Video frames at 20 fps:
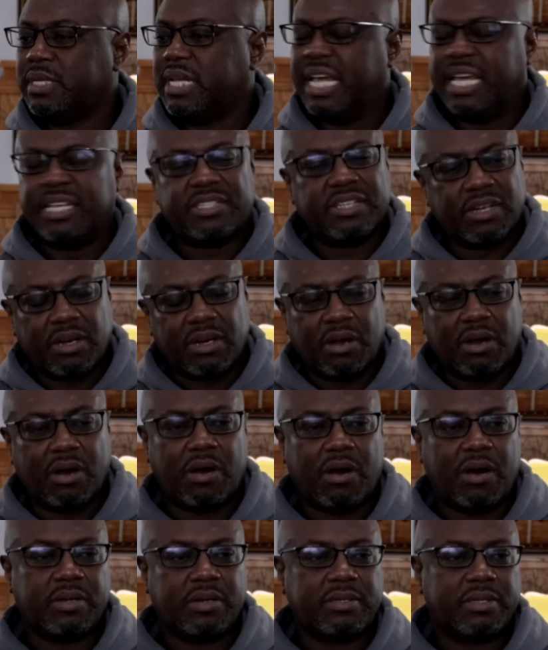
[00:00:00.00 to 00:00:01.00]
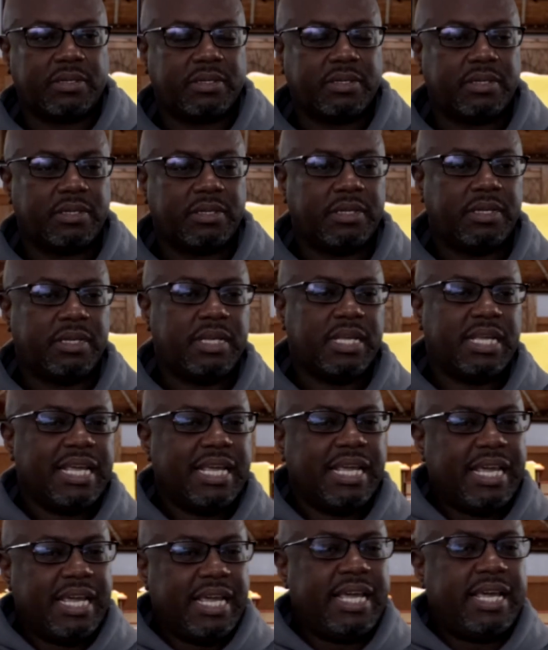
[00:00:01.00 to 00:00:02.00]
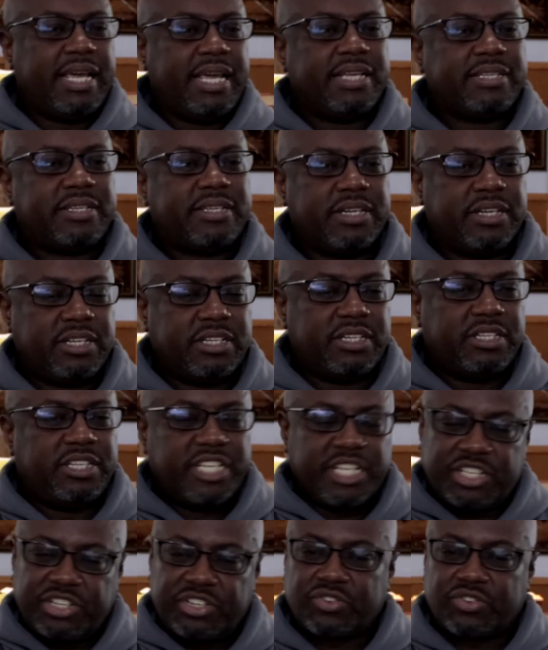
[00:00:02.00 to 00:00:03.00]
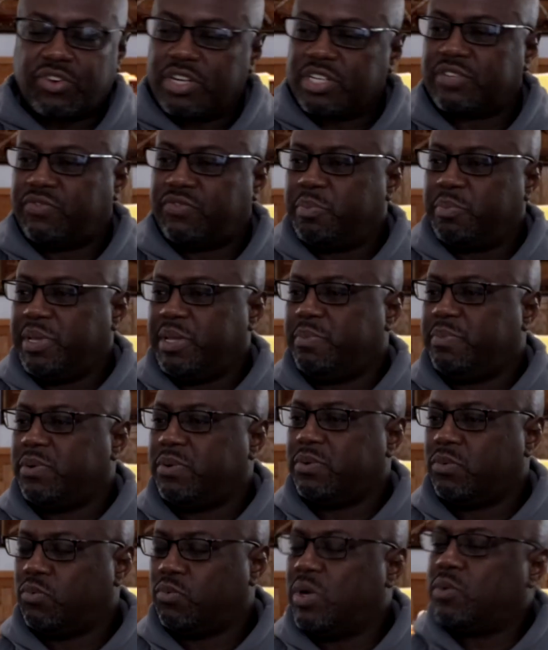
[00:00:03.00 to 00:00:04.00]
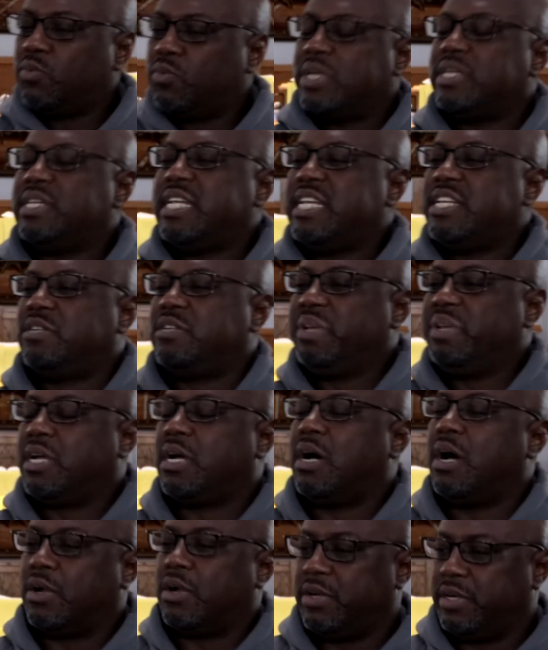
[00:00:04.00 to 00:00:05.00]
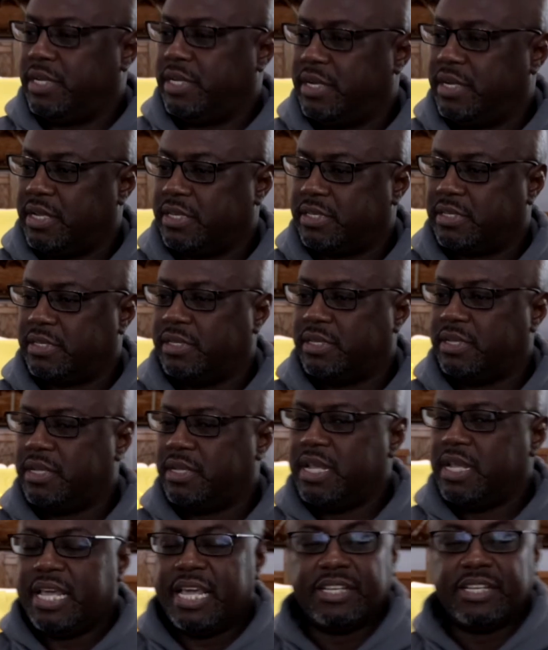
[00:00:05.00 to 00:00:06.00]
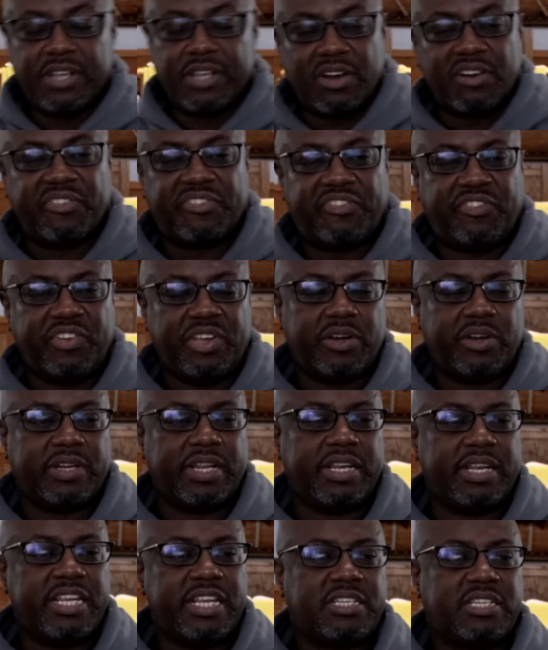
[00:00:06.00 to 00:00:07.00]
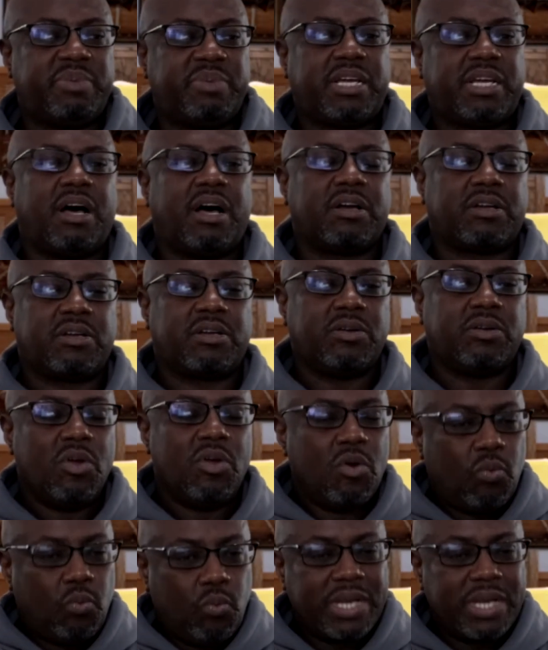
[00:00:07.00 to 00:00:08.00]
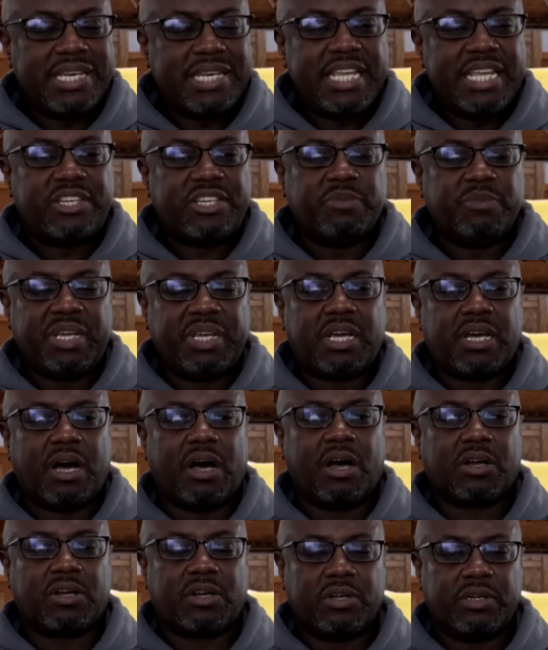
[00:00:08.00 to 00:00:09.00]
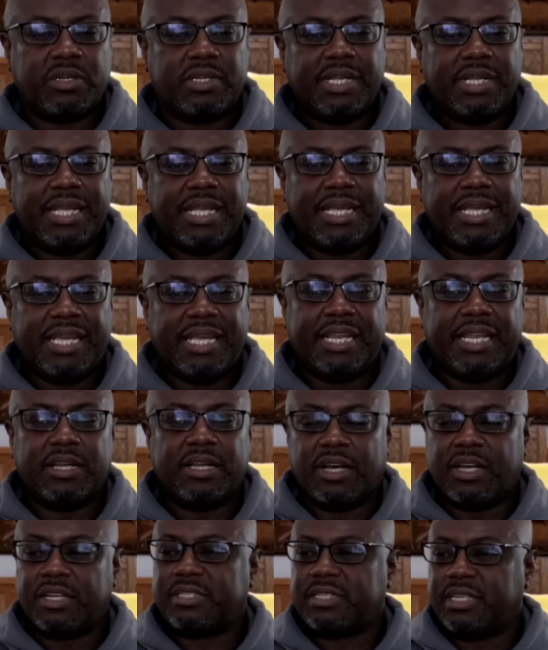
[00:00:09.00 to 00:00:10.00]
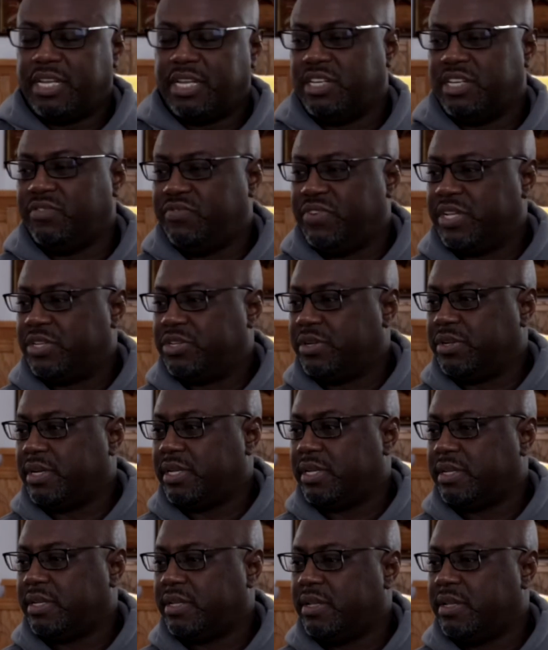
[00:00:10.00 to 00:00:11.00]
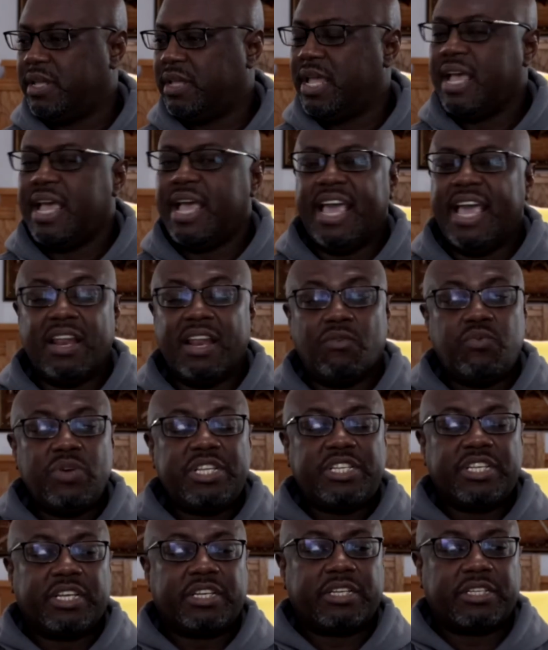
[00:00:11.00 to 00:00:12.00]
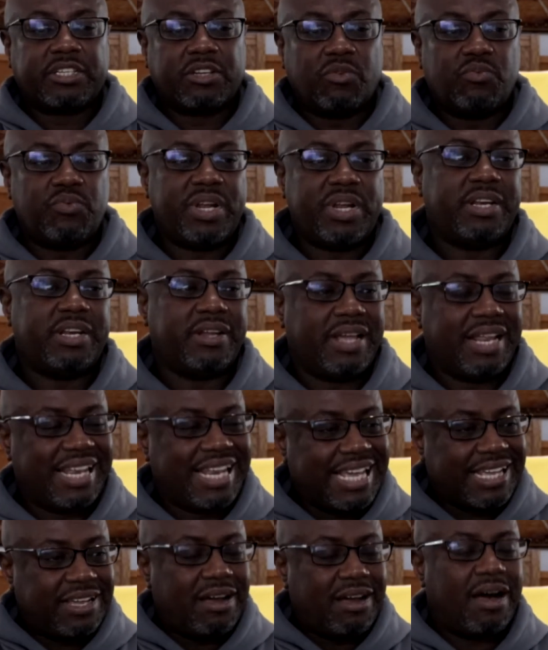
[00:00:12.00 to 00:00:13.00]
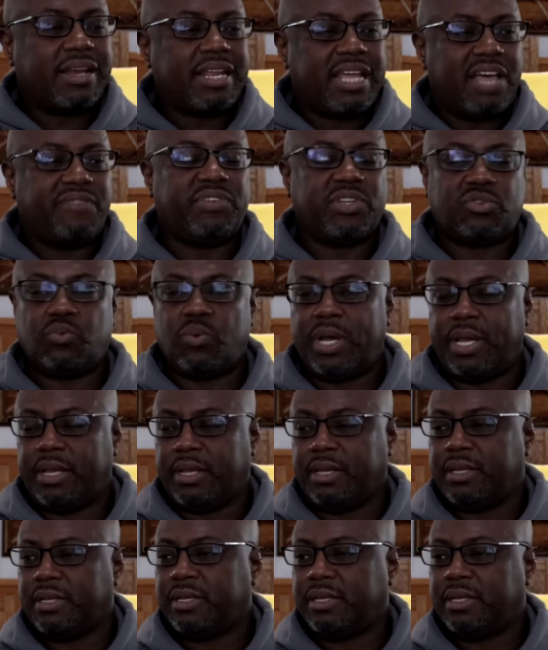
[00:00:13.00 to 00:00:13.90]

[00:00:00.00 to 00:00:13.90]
Is it a heart? Is it a distrust for people? What needs to be conquered in us? Is there a fear that needs to be conquered? What needs to be conquered in us individually? And if we just surrender and let God have his way,